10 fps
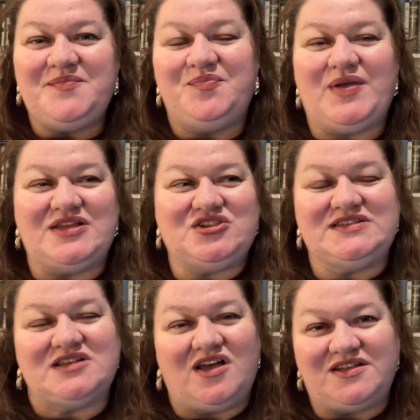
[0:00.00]
but
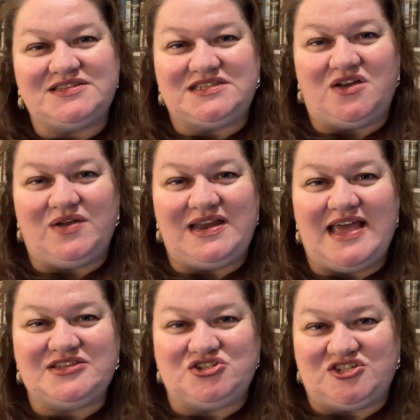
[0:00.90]
she's also, in
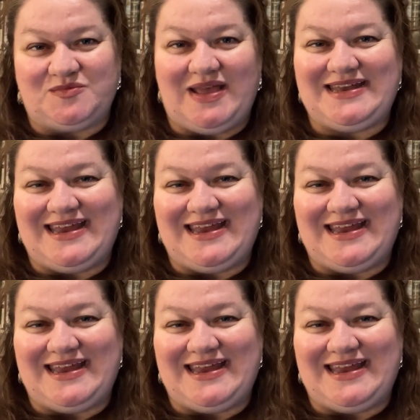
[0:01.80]
Hester's mind,